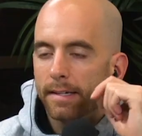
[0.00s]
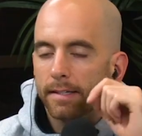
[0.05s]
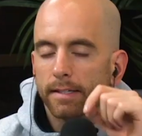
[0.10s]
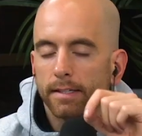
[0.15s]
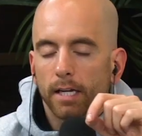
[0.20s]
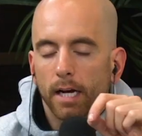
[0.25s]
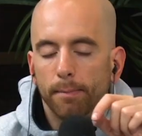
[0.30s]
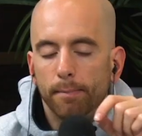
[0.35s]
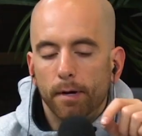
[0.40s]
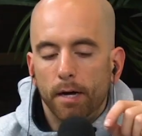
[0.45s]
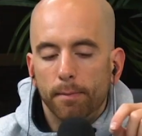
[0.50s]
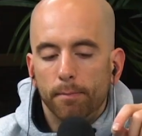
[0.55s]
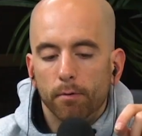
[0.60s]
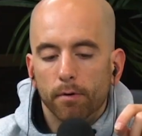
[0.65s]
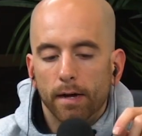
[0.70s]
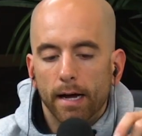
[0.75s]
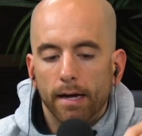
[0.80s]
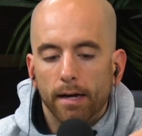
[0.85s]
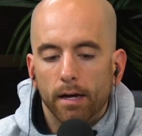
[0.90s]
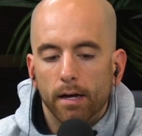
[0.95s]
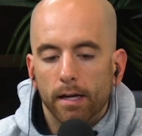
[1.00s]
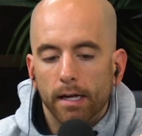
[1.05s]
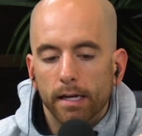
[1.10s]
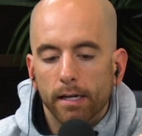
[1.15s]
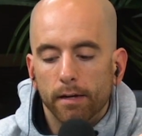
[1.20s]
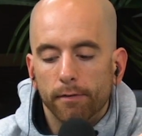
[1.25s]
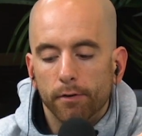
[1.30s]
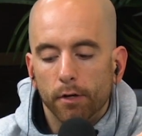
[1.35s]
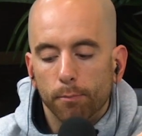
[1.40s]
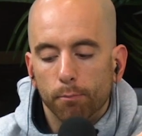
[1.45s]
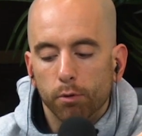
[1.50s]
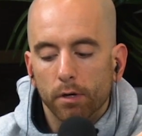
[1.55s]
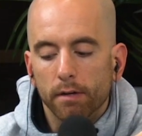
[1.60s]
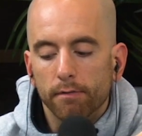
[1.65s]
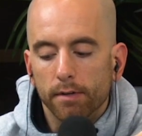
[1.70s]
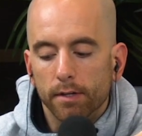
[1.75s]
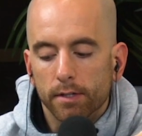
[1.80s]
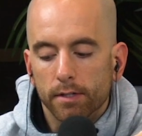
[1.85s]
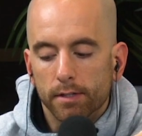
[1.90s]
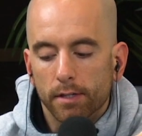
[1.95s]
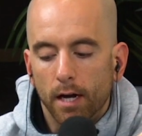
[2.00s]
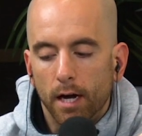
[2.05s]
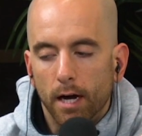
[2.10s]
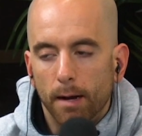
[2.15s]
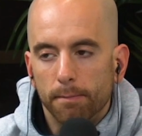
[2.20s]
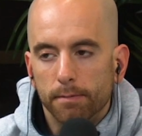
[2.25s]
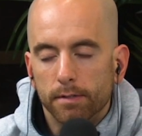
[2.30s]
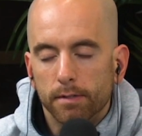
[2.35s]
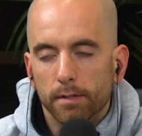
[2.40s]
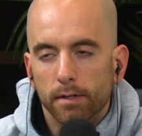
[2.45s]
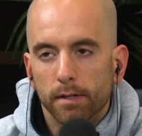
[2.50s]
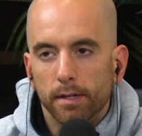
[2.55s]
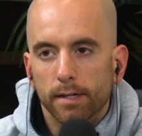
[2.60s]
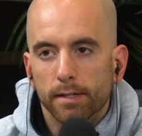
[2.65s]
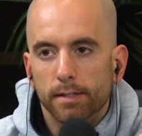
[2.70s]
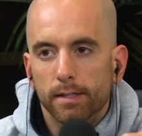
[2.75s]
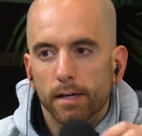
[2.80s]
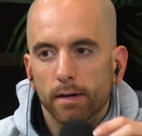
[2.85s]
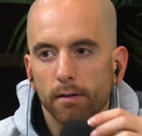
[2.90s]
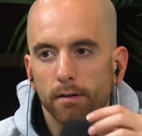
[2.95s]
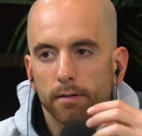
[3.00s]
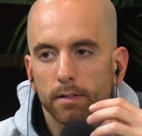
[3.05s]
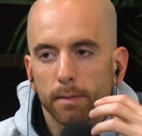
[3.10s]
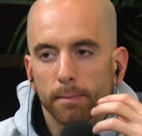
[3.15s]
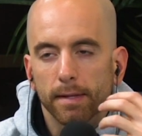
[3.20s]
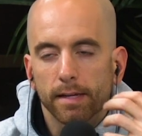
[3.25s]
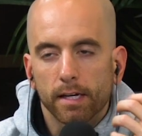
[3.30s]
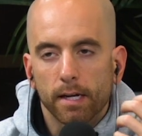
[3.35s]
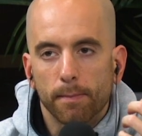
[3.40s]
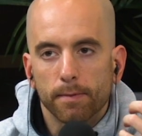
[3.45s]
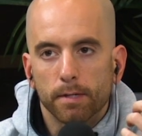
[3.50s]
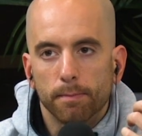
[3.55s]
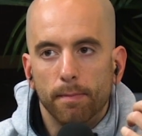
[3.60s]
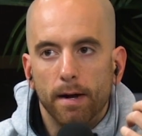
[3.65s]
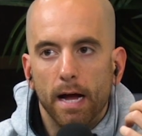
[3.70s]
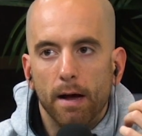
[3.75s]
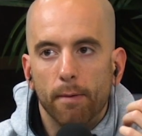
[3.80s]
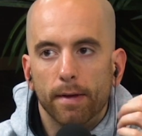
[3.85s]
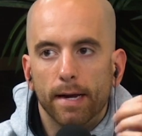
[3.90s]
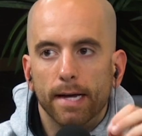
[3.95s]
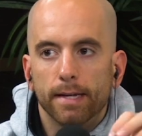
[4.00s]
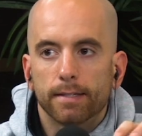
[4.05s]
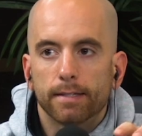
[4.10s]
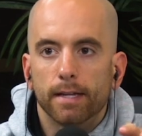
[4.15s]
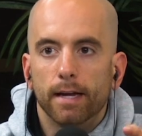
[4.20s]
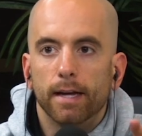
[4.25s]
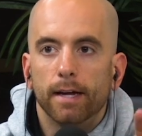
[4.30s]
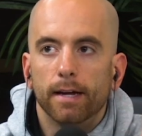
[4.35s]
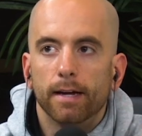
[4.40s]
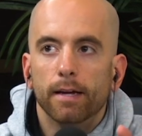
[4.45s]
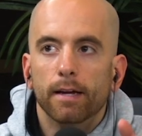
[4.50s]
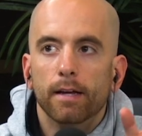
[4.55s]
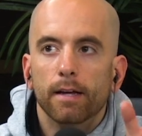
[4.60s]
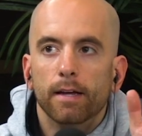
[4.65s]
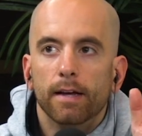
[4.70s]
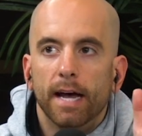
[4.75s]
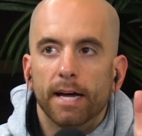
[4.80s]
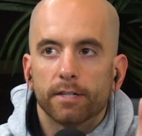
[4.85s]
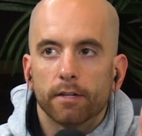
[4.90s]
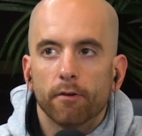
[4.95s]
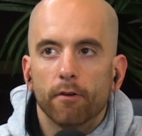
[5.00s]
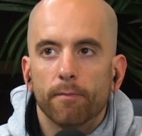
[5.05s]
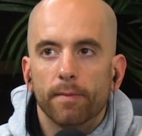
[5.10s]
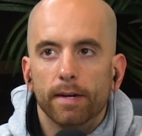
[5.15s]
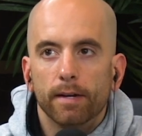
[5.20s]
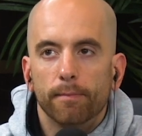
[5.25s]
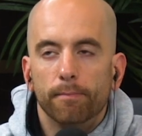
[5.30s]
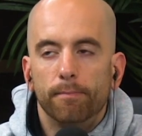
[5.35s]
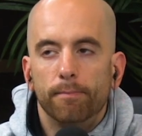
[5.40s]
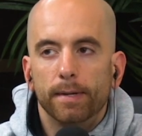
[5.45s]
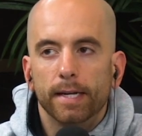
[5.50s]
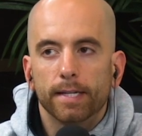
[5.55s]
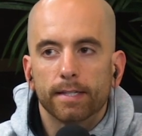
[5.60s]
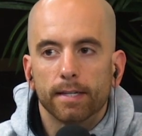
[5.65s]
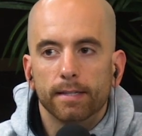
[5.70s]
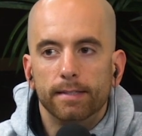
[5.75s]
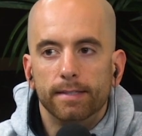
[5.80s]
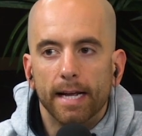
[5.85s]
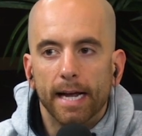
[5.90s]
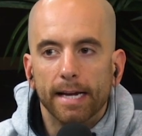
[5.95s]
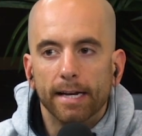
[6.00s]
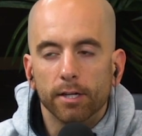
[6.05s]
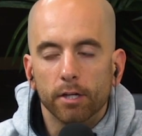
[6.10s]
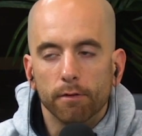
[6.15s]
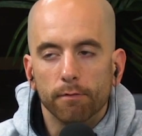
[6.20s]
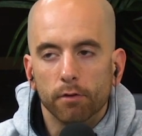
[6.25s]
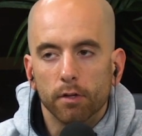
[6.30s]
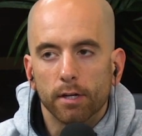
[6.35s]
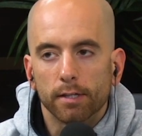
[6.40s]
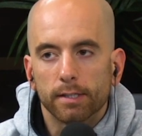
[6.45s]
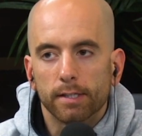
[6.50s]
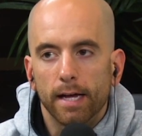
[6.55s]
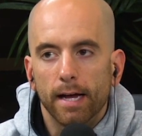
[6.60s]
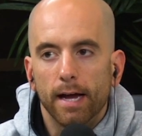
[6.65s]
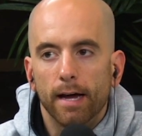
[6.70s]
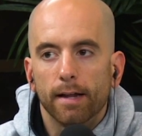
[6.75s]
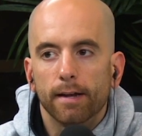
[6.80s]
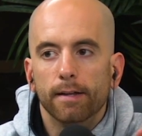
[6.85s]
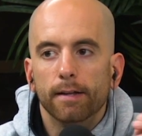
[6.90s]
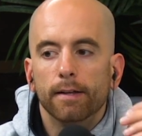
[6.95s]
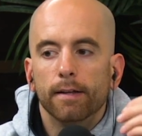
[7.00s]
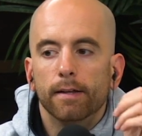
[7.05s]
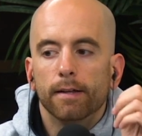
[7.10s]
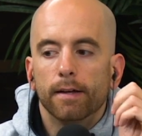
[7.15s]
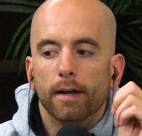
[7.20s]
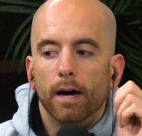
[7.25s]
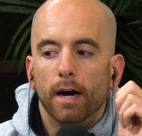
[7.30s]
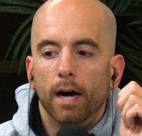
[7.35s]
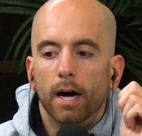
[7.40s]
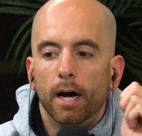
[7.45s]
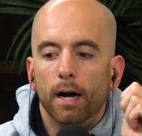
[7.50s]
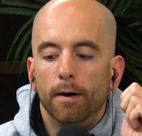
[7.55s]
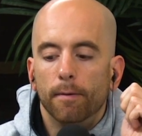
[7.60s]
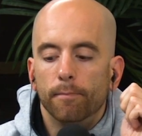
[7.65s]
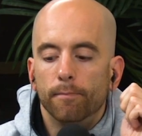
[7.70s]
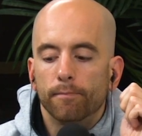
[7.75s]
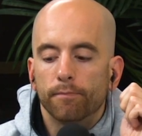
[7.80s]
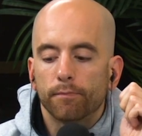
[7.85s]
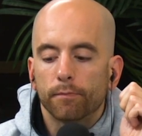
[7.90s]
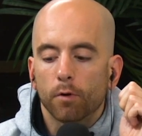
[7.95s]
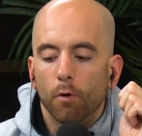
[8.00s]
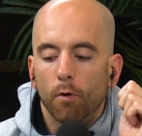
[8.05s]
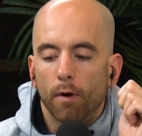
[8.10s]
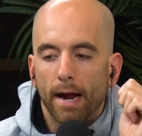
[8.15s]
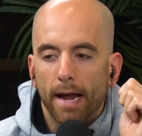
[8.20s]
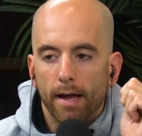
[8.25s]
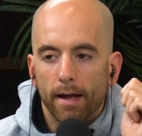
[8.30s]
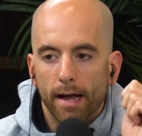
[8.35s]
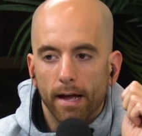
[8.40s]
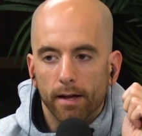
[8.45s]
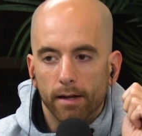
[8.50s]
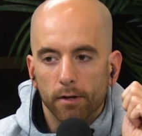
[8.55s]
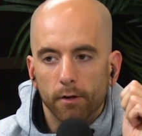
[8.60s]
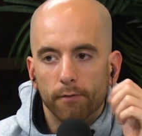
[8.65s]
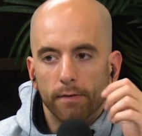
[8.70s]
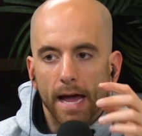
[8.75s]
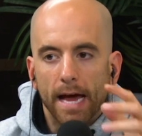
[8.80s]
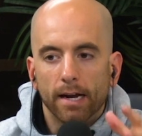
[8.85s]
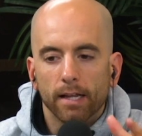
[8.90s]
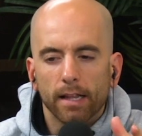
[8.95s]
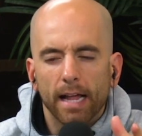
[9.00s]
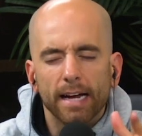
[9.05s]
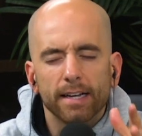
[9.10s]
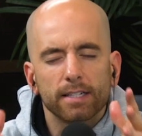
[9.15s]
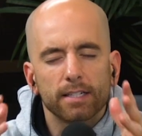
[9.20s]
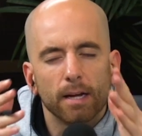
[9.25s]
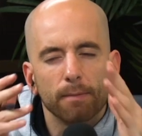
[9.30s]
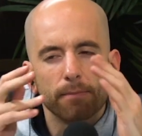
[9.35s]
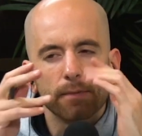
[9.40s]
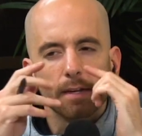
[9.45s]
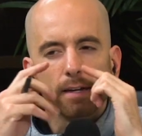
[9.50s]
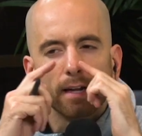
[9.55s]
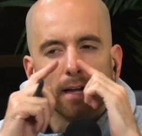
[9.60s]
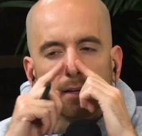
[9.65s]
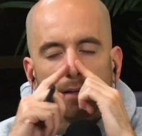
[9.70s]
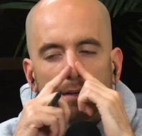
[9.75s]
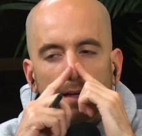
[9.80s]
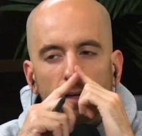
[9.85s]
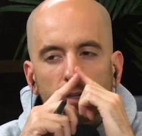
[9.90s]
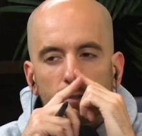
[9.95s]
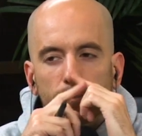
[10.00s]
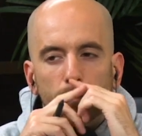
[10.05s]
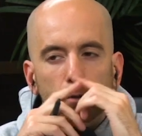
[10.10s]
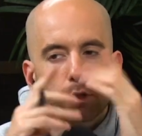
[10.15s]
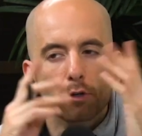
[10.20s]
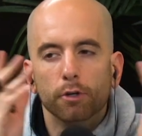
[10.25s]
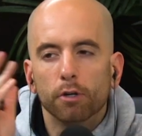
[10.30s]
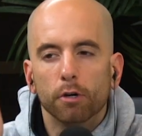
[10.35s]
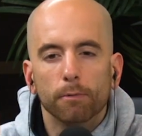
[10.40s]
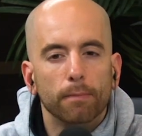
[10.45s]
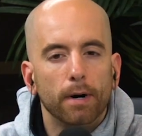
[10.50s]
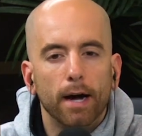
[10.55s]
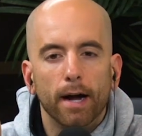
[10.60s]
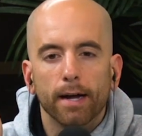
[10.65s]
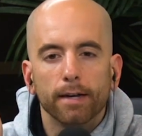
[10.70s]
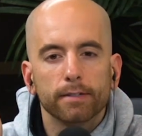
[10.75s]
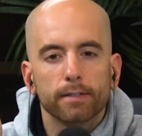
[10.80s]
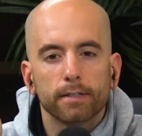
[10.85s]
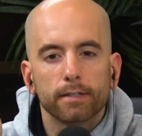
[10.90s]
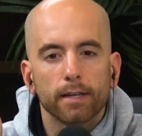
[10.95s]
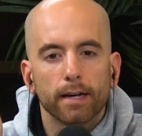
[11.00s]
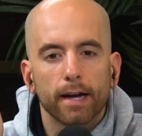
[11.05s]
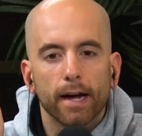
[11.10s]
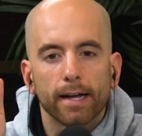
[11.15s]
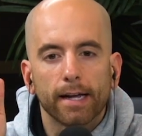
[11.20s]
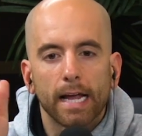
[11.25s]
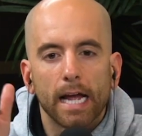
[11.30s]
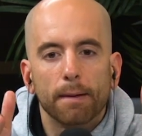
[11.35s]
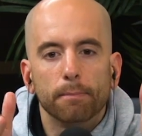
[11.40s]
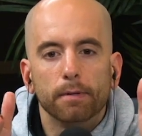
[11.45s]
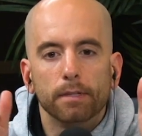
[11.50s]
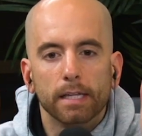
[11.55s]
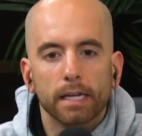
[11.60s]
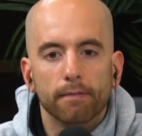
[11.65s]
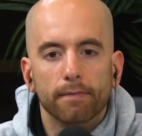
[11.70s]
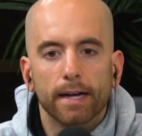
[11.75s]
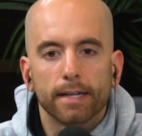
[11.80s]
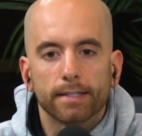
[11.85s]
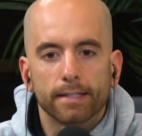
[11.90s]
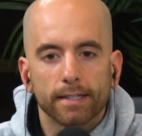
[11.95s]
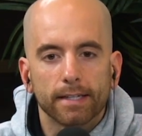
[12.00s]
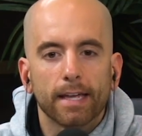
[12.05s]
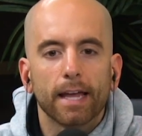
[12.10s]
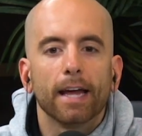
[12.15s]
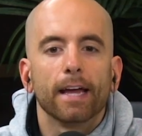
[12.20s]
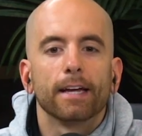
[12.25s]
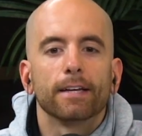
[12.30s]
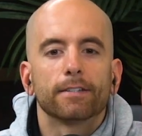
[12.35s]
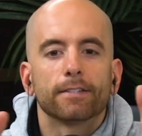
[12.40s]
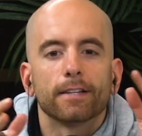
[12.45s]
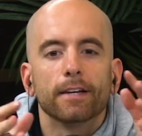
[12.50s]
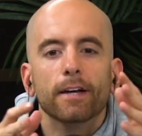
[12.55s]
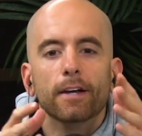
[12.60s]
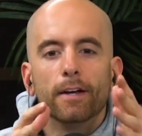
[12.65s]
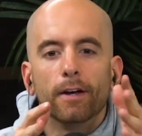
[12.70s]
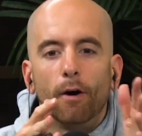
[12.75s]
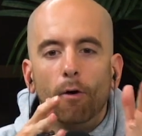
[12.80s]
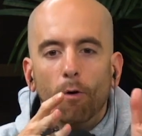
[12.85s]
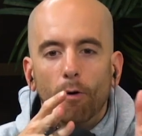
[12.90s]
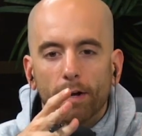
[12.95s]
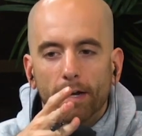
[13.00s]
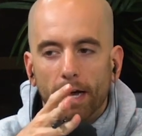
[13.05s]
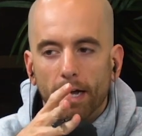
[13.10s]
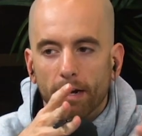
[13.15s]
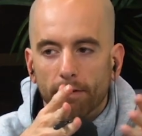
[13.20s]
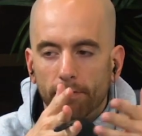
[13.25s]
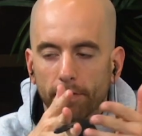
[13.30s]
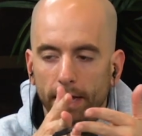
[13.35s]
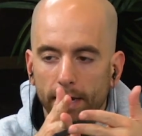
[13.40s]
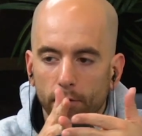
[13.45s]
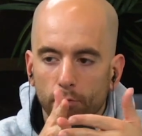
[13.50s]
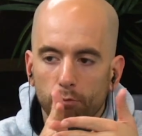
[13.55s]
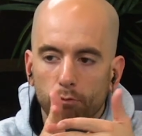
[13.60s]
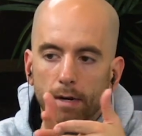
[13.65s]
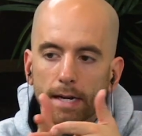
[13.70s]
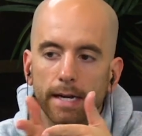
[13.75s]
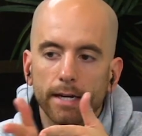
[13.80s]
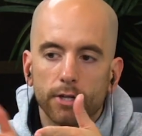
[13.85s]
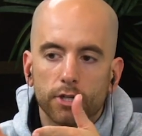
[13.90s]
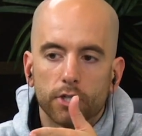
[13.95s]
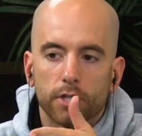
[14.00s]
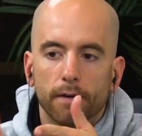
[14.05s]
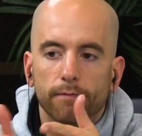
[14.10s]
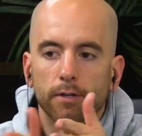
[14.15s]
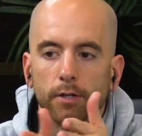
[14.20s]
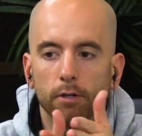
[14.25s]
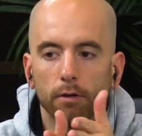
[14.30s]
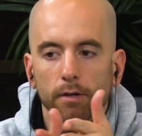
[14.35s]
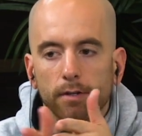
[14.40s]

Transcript: Stubhub or at any of your previous stops, is there something that comes to mind when I say, has there ever been a piece of data you've looked at or you've analyzed something and it's blew your mind, just like, I can't believe that's the case, or kind of like reshifted your